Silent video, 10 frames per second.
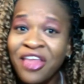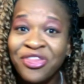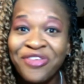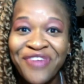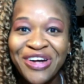
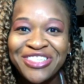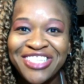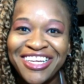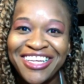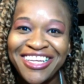The
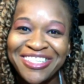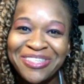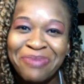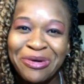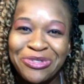first E is
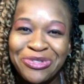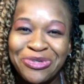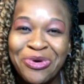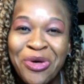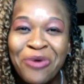
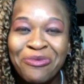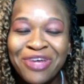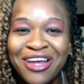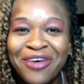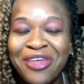emotional.
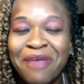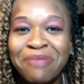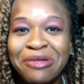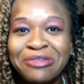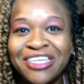We know that
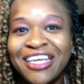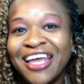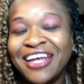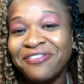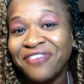music
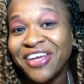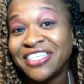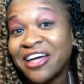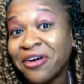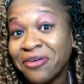can
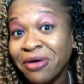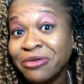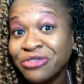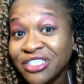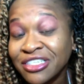affect our
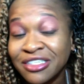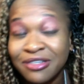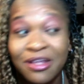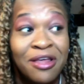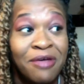
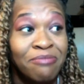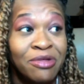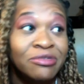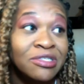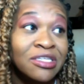emotions.
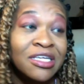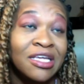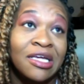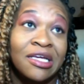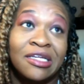Music
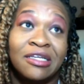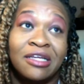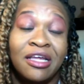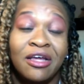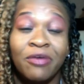
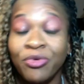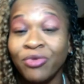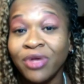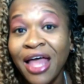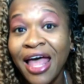can help you
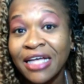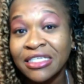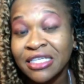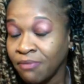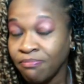
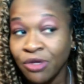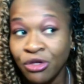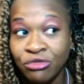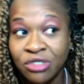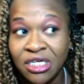relax.
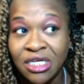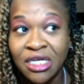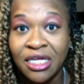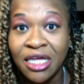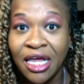Music
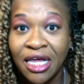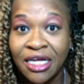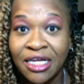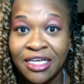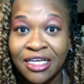
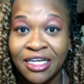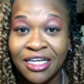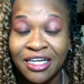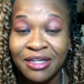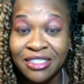can
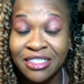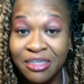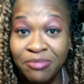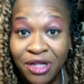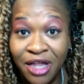
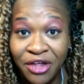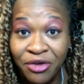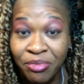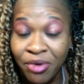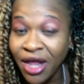stimulate
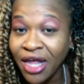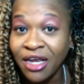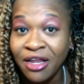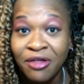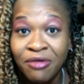your
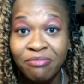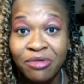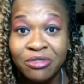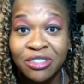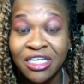brain.
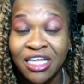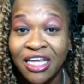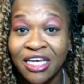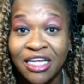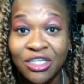Music
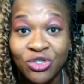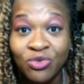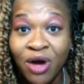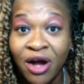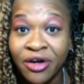can get
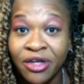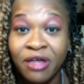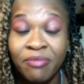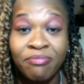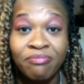you wired
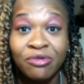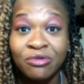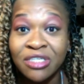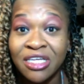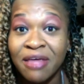up.
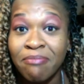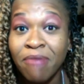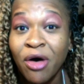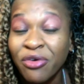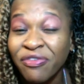Music can
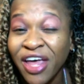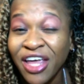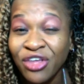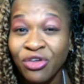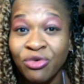
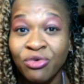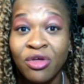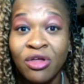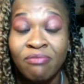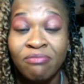motivate you.
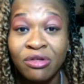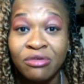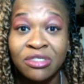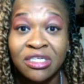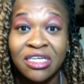
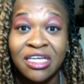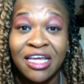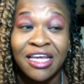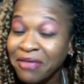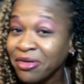Music
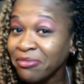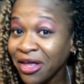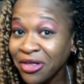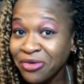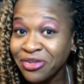can
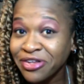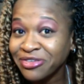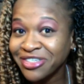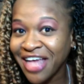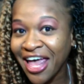make you a
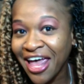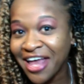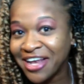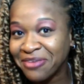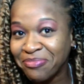little
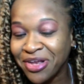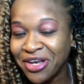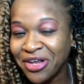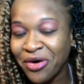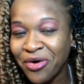sad
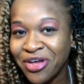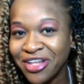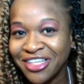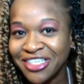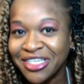depending
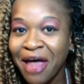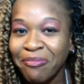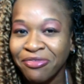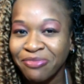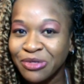on the
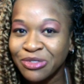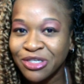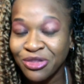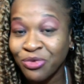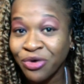type of
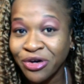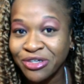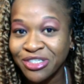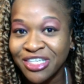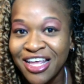music, the
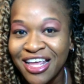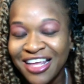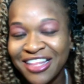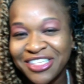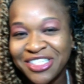words
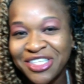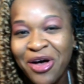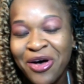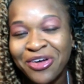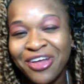in the
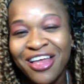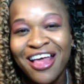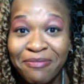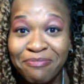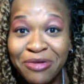song.
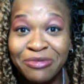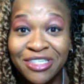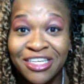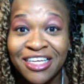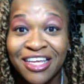
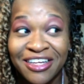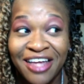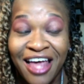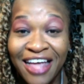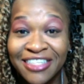Music
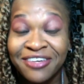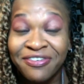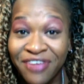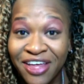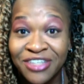has an
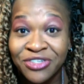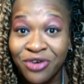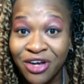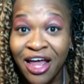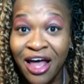effect
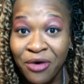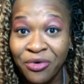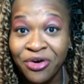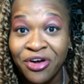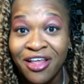on
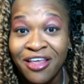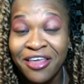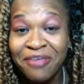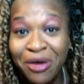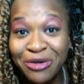our
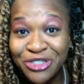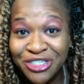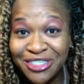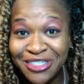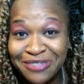
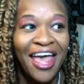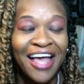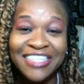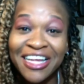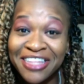emotions.
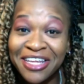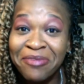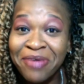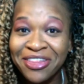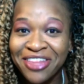As I
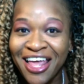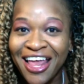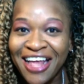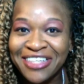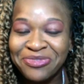think about
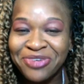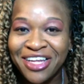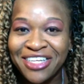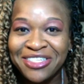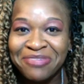that as it
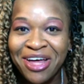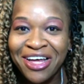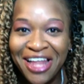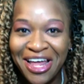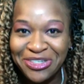relates to
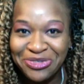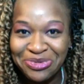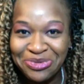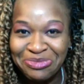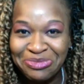my
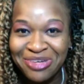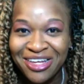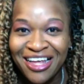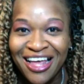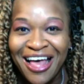classroom,
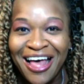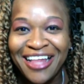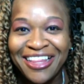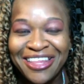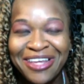
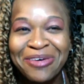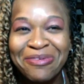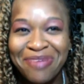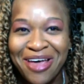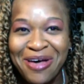I think
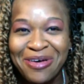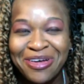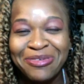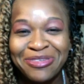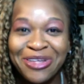
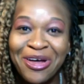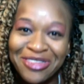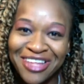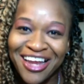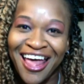about a
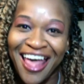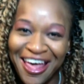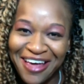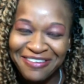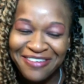song that I
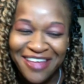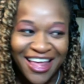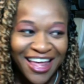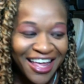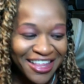have,
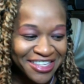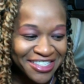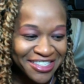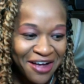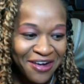and the
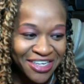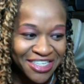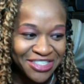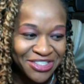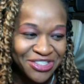song
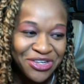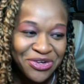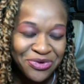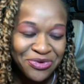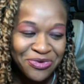is
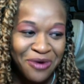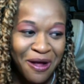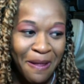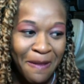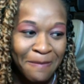to
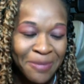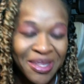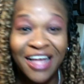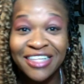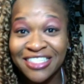
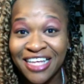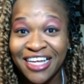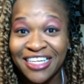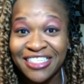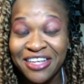
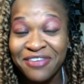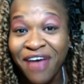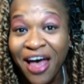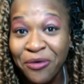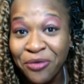Beyonce's If
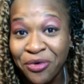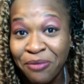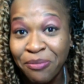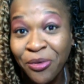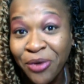I Were a
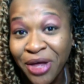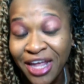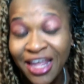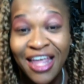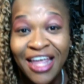Boy.